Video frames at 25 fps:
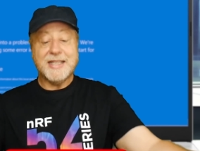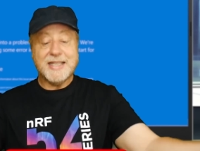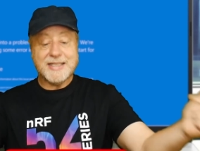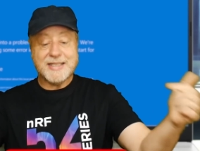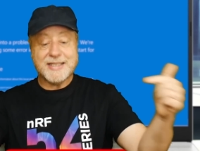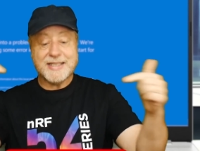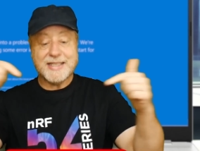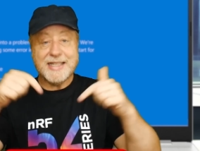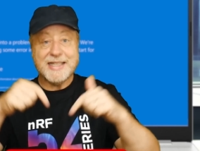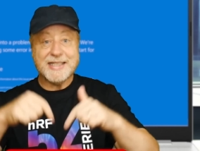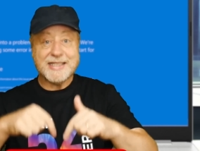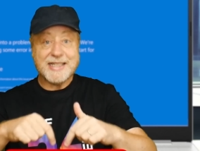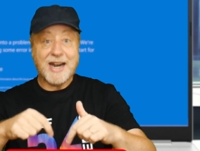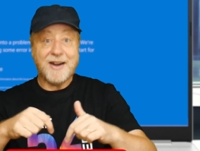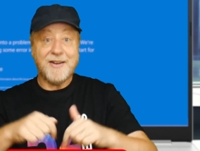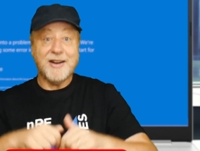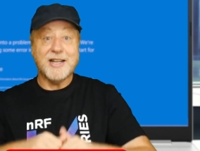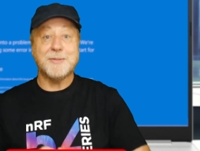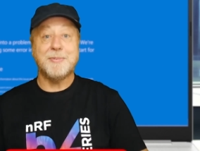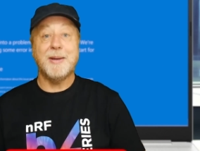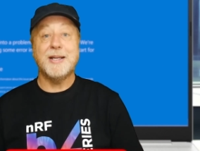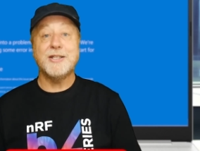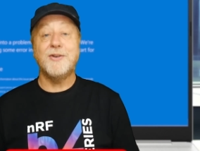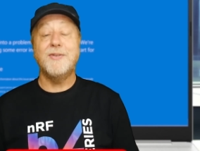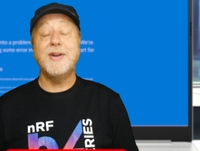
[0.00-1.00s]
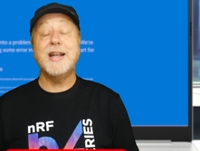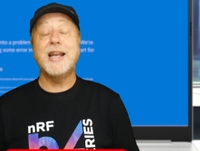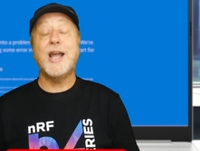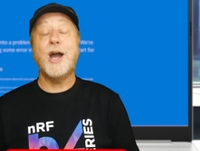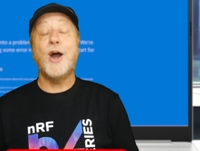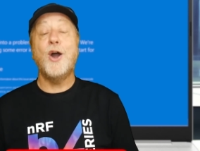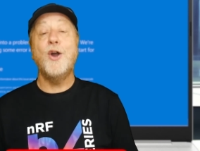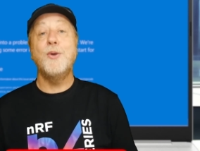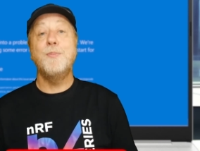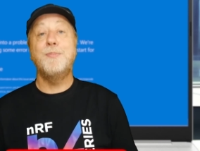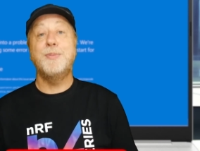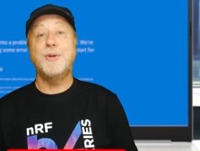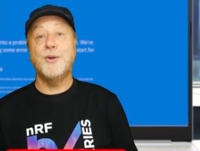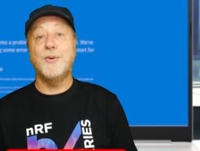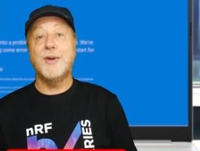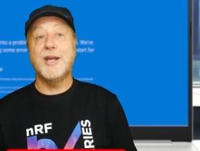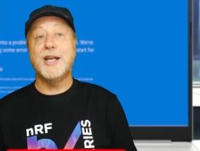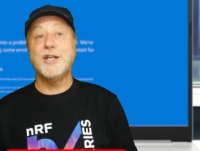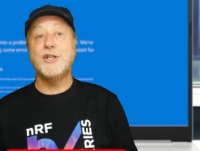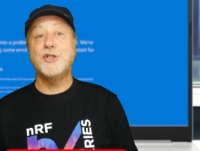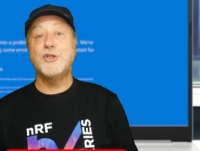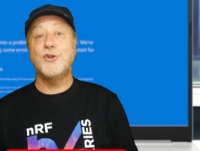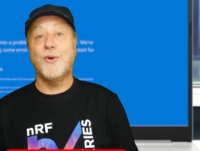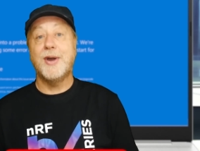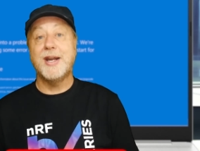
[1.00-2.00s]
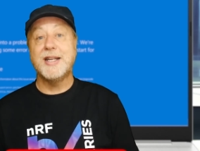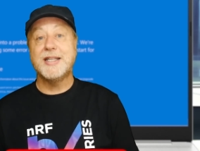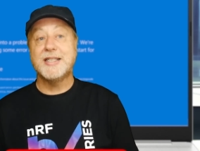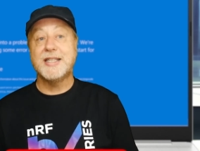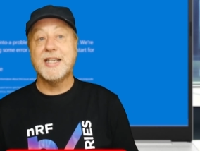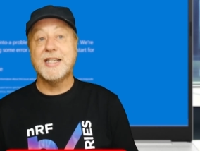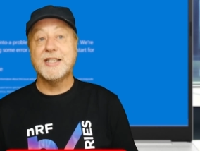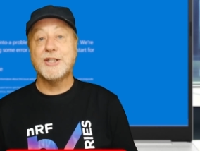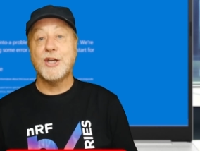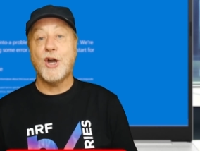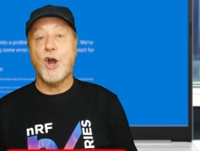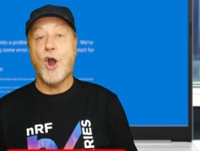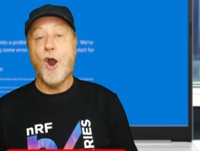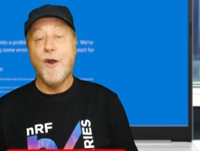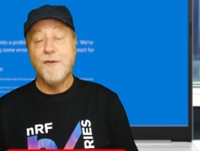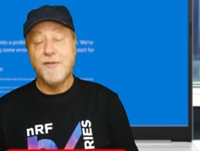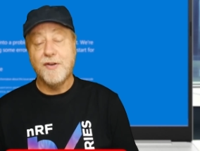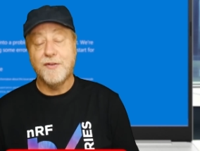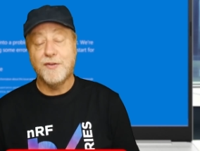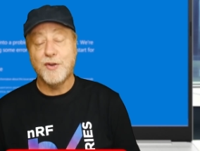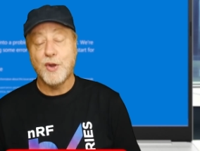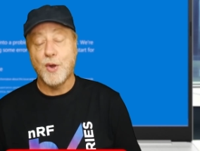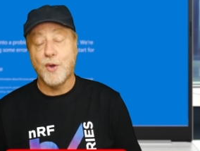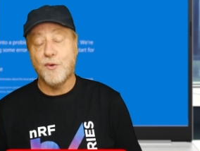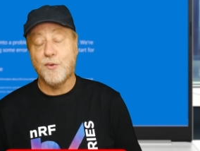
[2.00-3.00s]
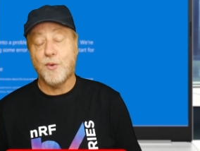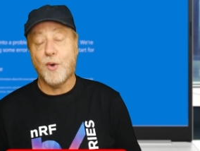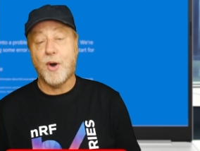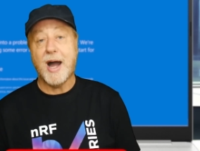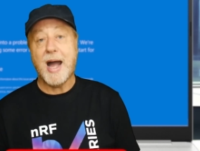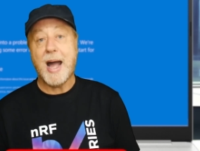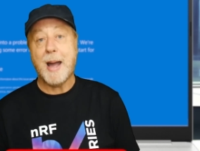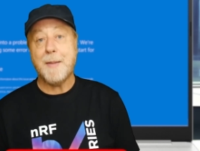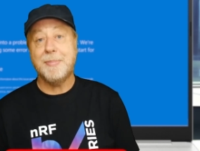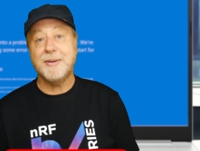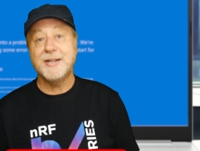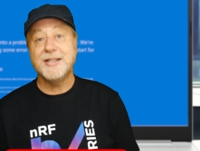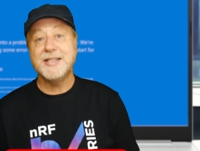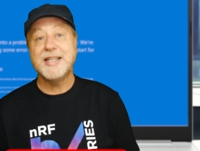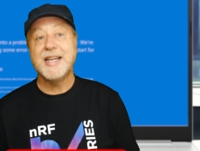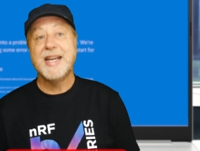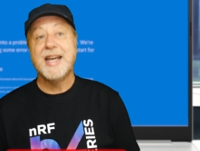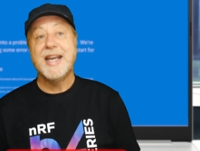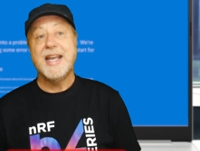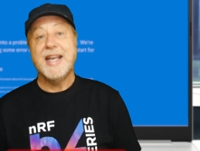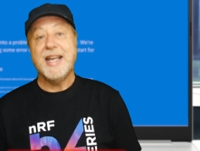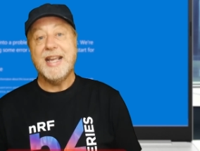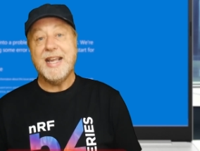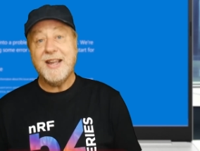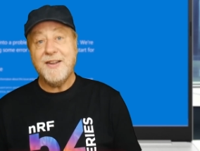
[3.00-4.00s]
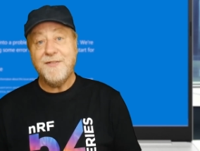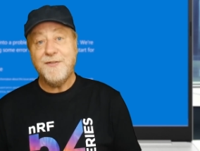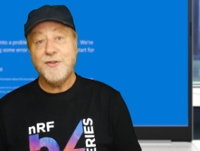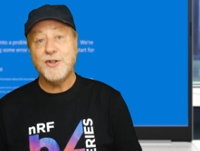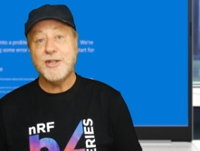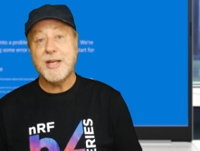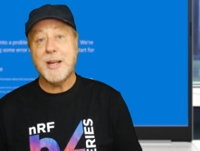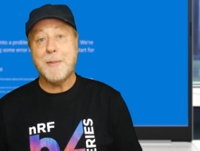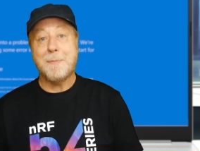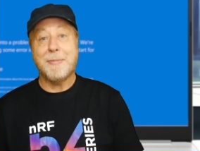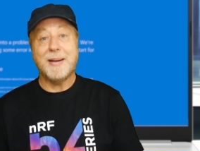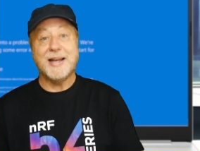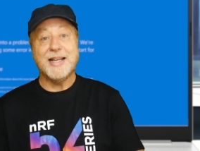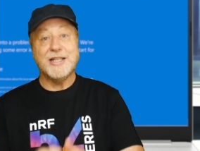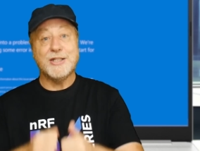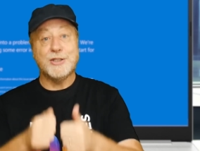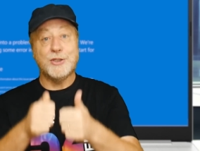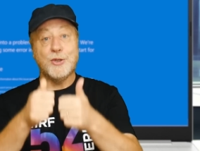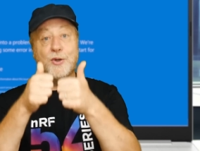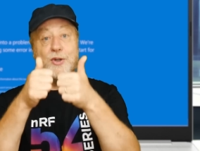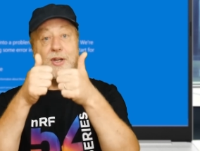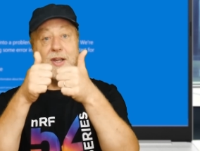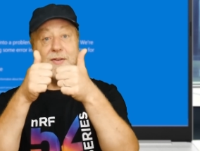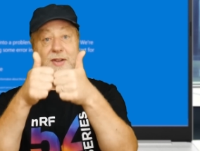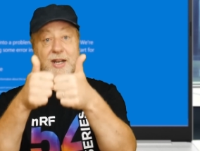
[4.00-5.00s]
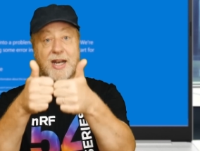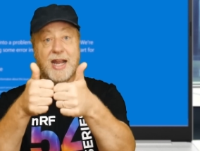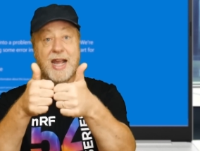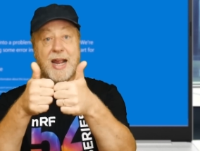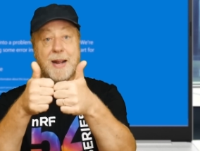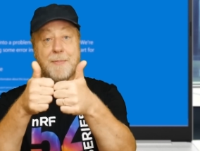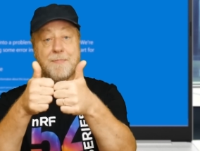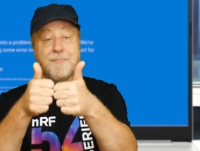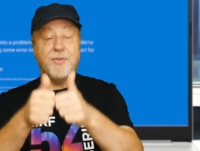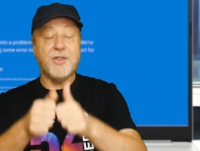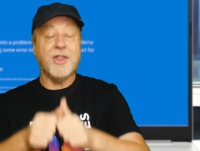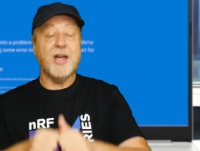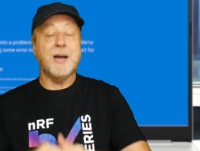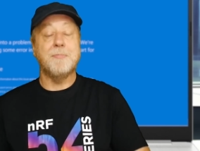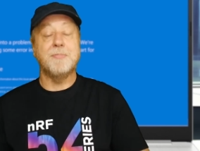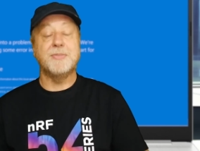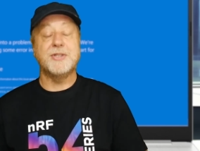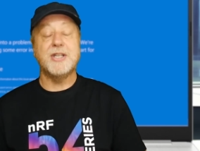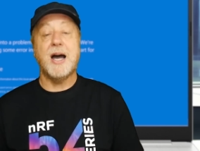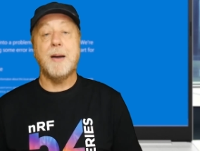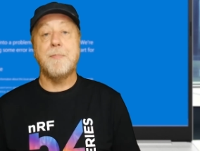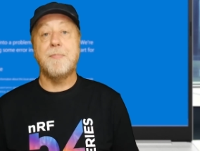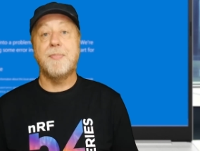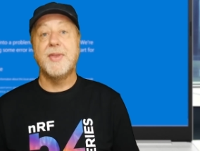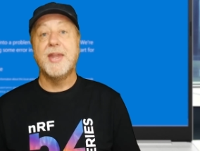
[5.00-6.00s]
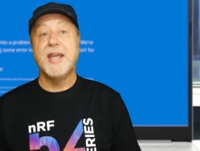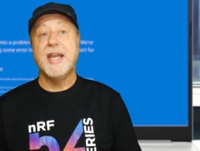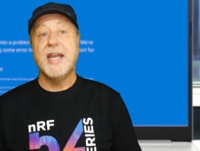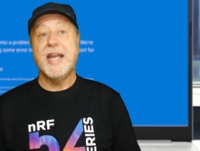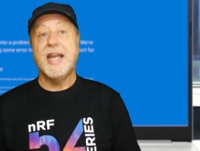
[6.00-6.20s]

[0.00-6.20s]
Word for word: This is Gary Explains. I really hope you enjoyed this overview of what happened. If you did, please do give it a thumbs up.